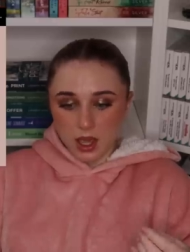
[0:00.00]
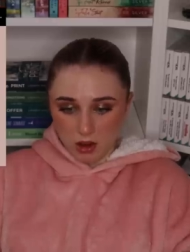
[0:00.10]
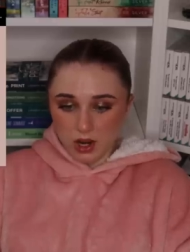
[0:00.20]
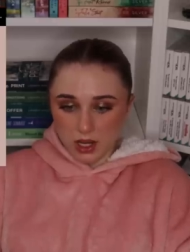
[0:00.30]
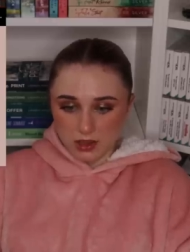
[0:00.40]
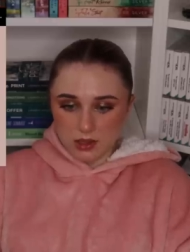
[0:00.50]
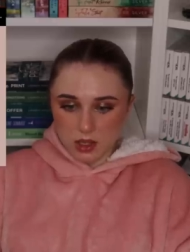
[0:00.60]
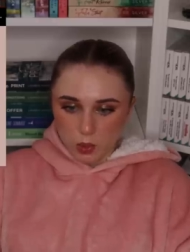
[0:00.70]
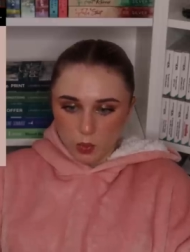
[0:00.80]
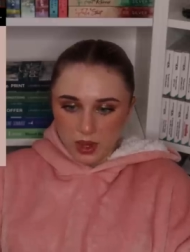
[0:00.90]
here it is.
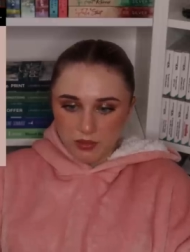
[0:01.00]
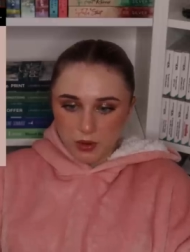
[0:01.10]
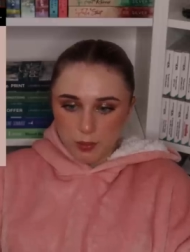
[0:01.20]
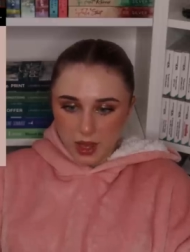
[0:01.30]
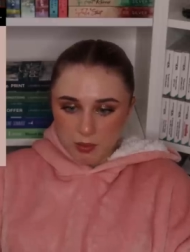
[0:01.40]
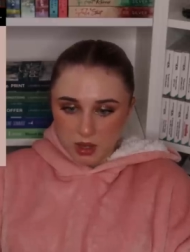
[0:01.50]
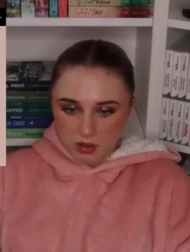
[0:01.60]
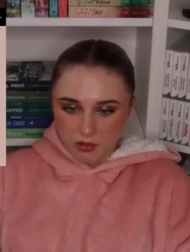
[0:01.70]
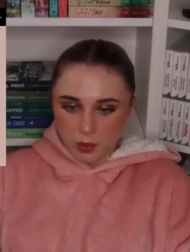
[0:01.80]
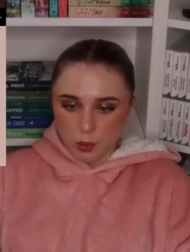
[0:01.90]
We will wait for a
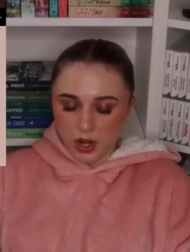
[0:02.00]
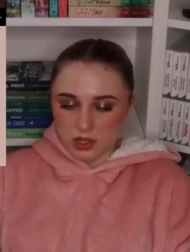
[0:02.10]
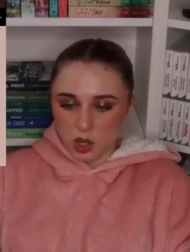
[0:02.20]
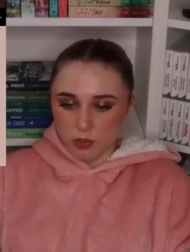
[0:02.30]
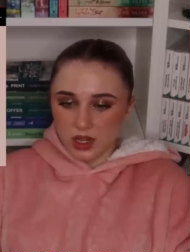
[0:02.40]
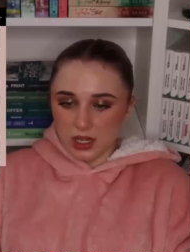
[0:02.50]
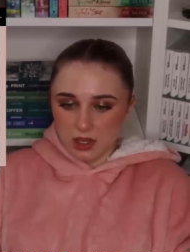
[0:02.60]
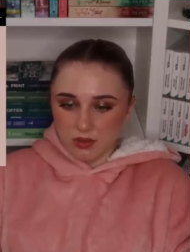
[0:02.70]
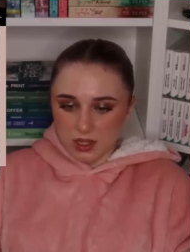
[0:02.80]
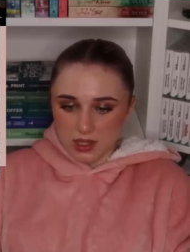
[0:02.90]
payment from the bride to hopefully
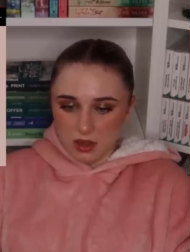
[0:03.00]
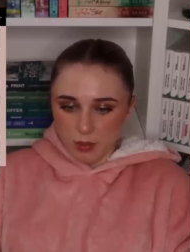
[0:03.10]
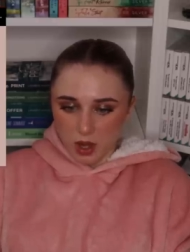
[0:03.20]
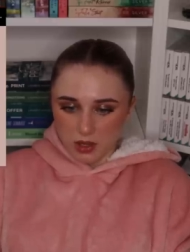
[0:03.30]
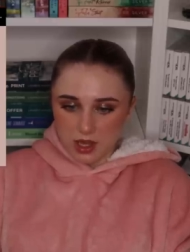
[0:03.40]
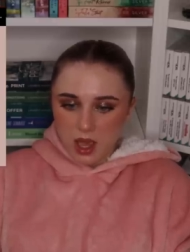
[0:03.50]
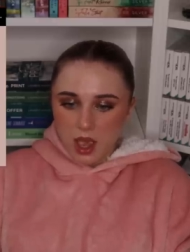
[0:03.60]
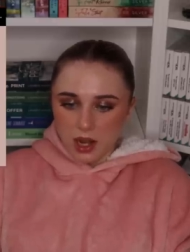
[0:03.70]
leave this in the past.